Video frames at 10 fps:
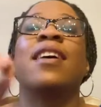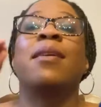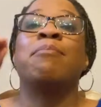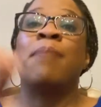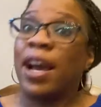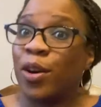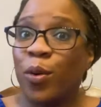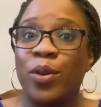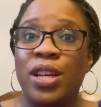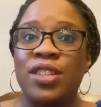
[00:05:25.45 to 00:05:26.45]

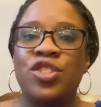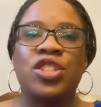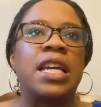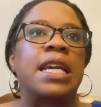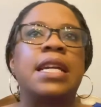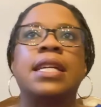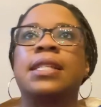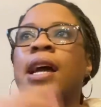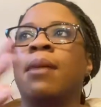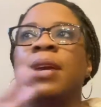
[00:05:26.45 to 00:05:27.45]
macaroni and
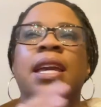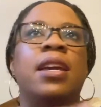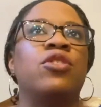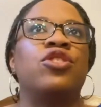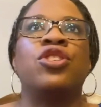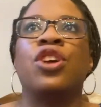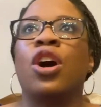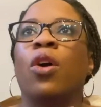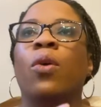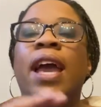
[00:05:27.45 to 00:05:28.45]
cheese,
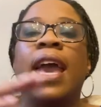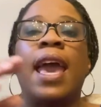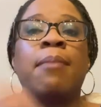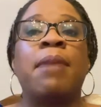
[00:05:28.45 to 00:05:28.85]
and